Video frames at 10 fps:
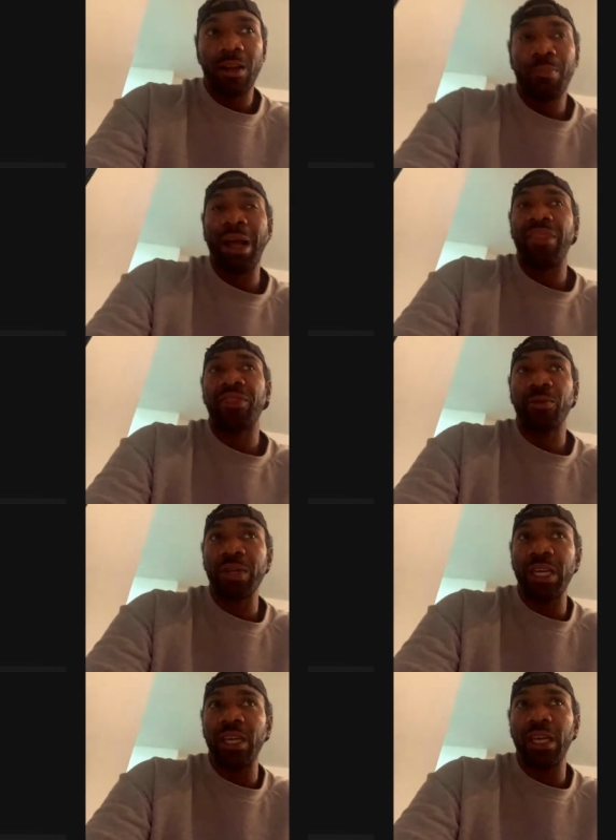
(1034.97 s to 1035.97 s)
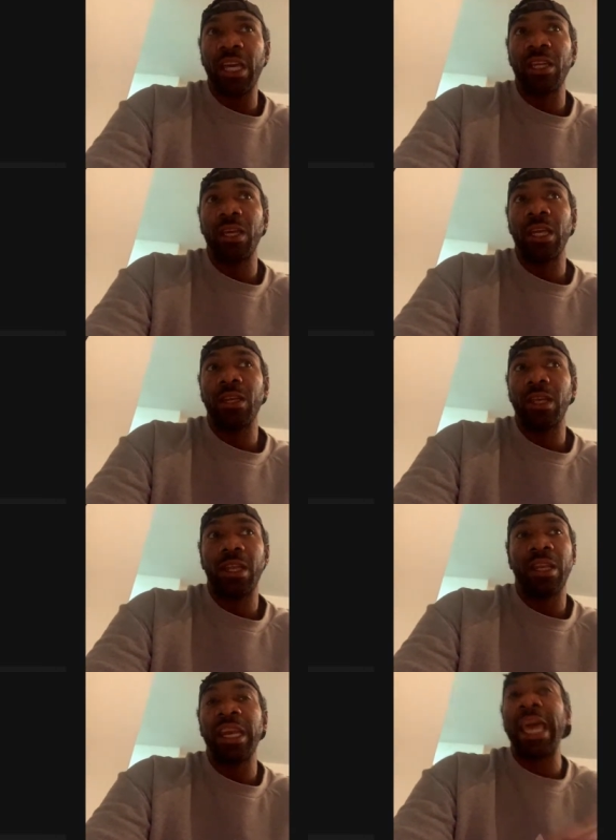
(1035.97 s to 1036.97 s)
by 3 in
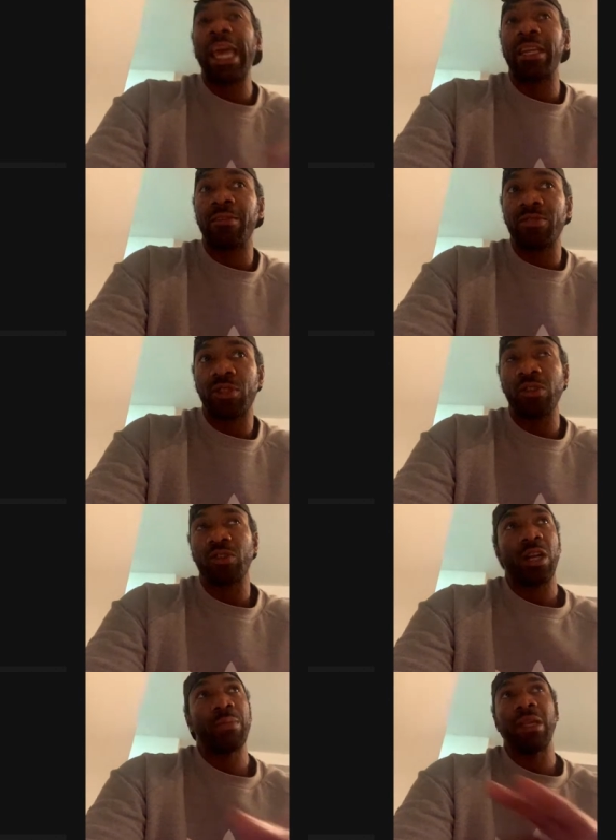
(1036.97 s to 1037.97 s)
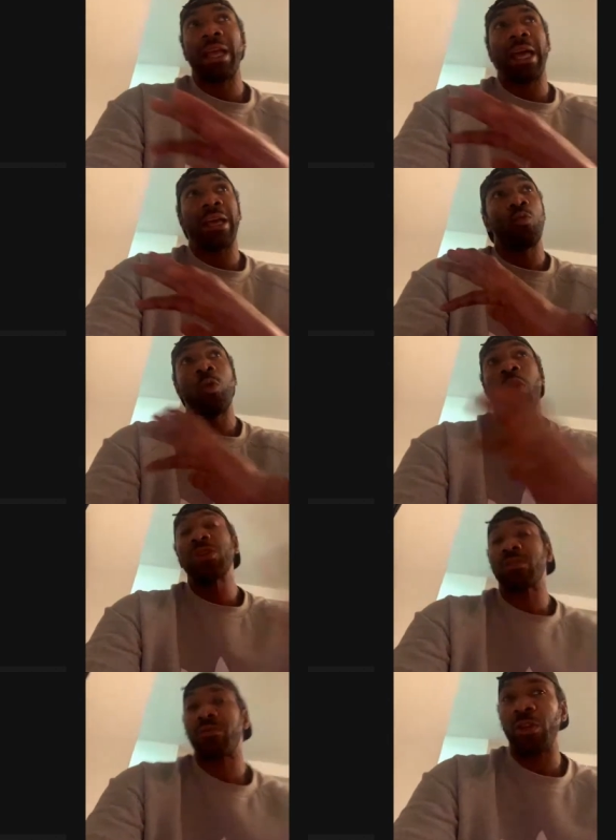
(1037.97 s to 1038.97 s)
the negative. So it's going to be like
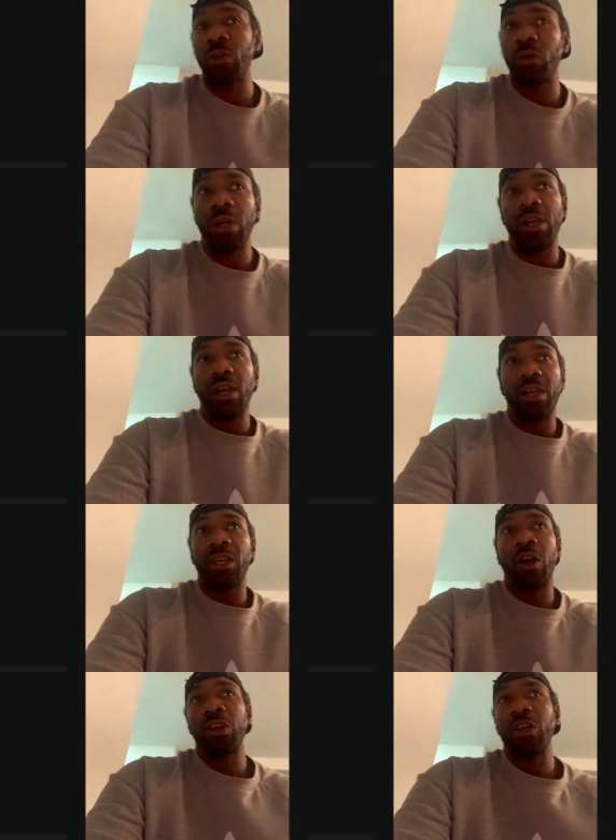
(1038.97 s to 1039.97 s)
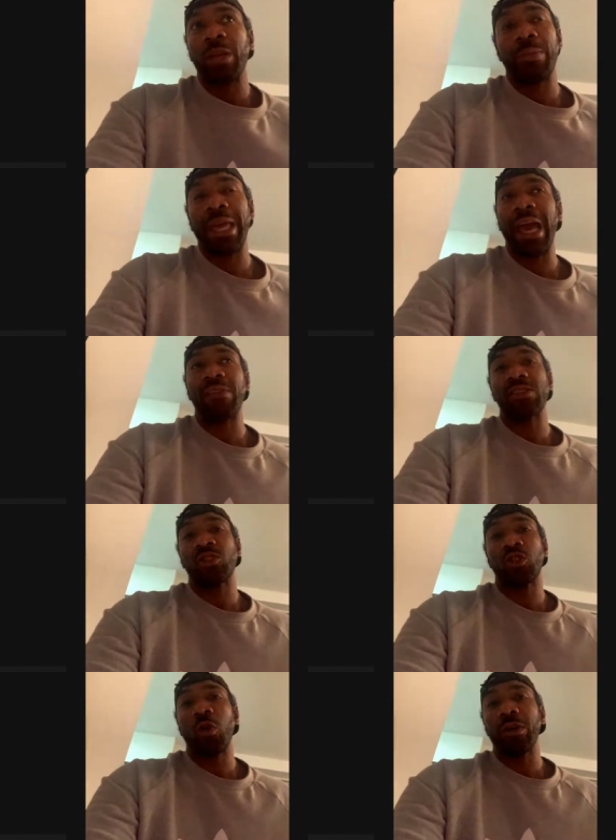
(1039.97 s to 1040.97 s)
worse for you. You're going to be having
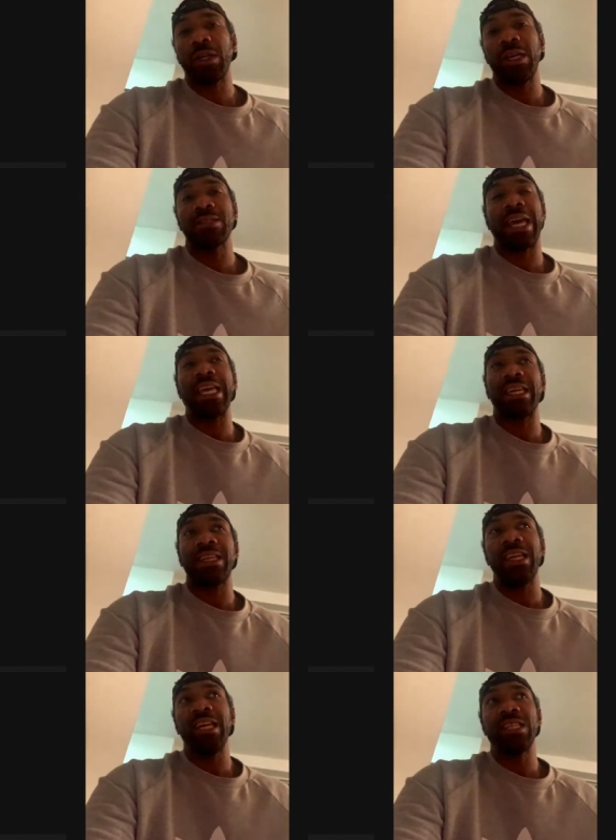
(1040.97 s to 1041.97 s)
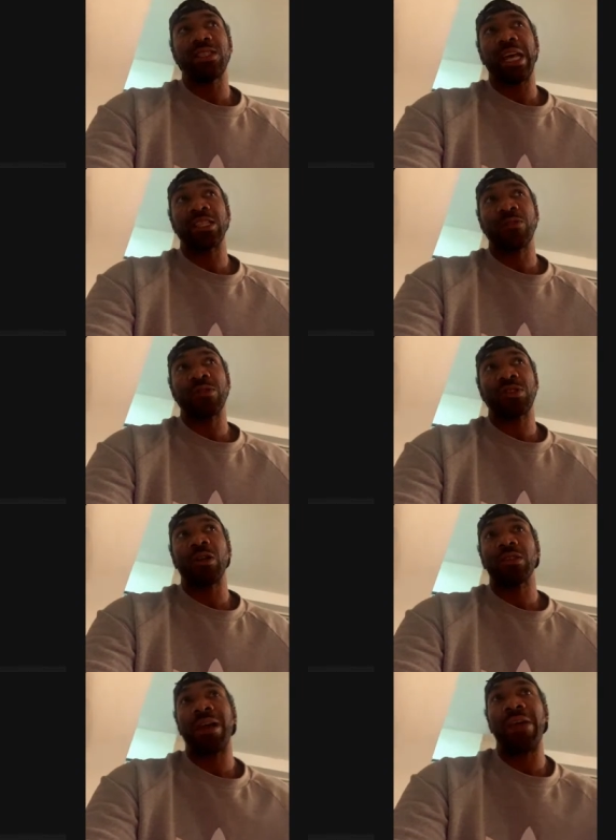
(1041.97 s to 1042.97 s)
sore knees, achy knees as a
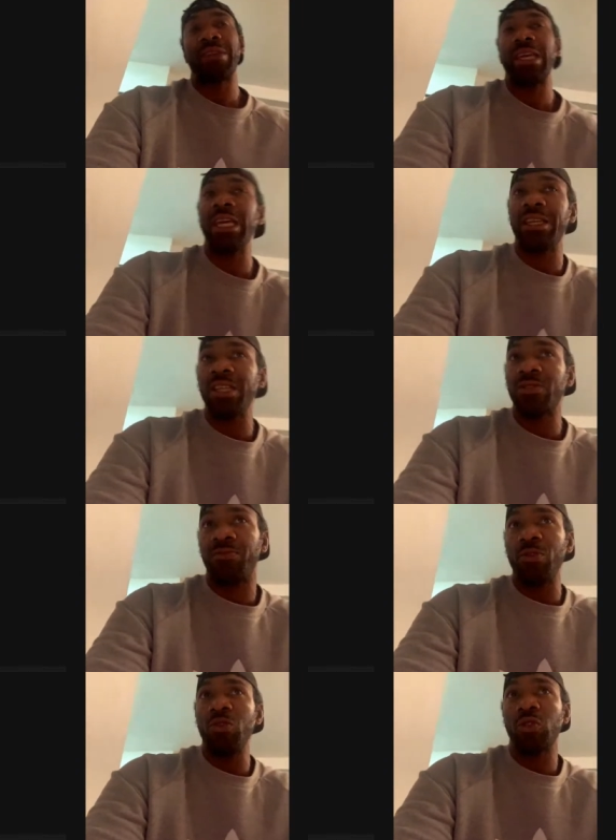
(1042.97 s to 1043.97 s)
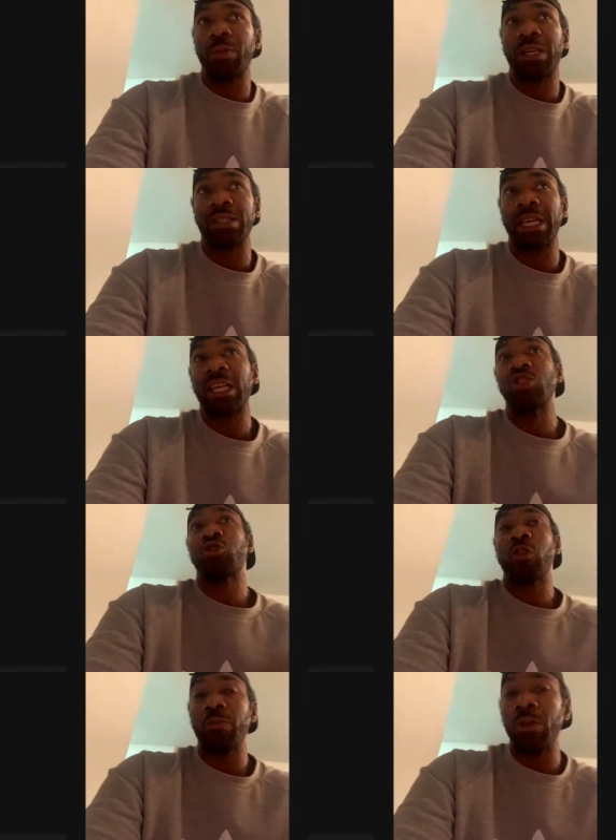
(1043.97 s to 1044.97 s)
result of having eaten these foods, because they
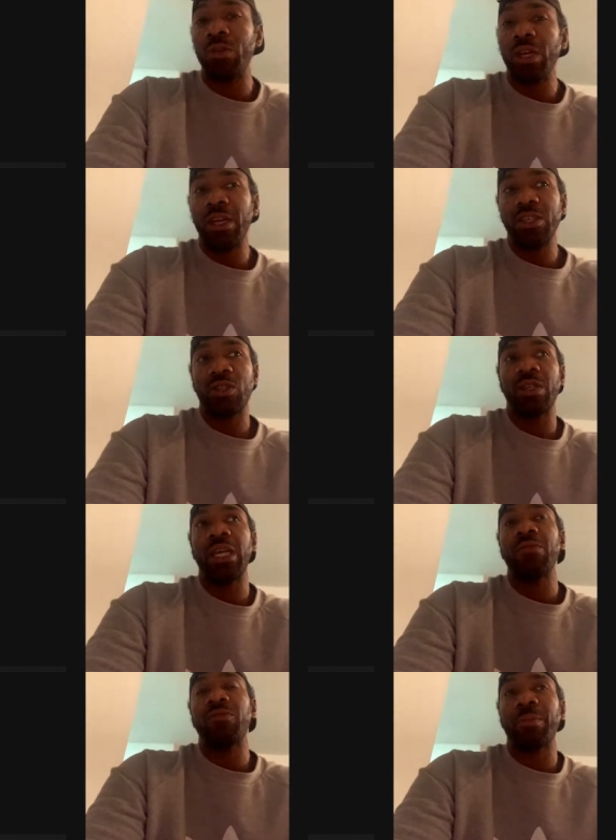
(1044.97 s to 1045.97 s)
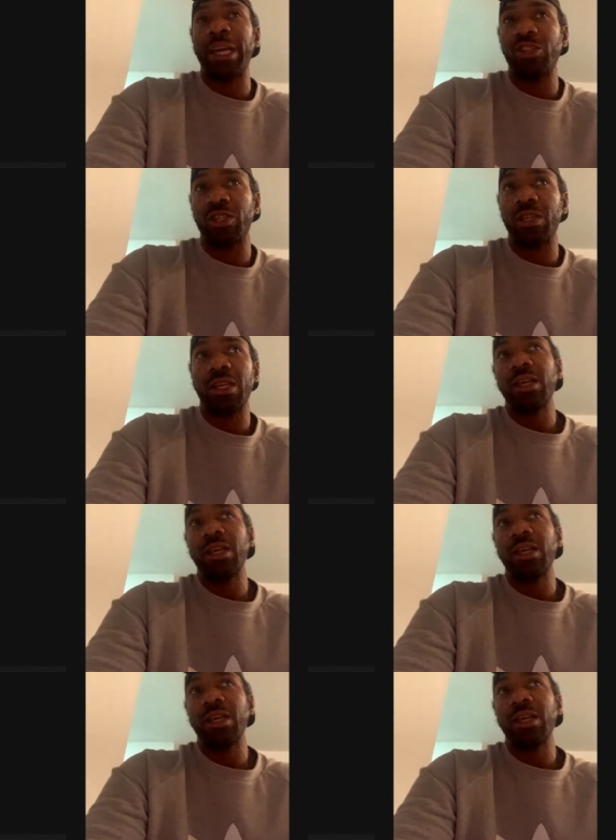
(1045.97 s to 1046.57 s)
contribute to the inflammation.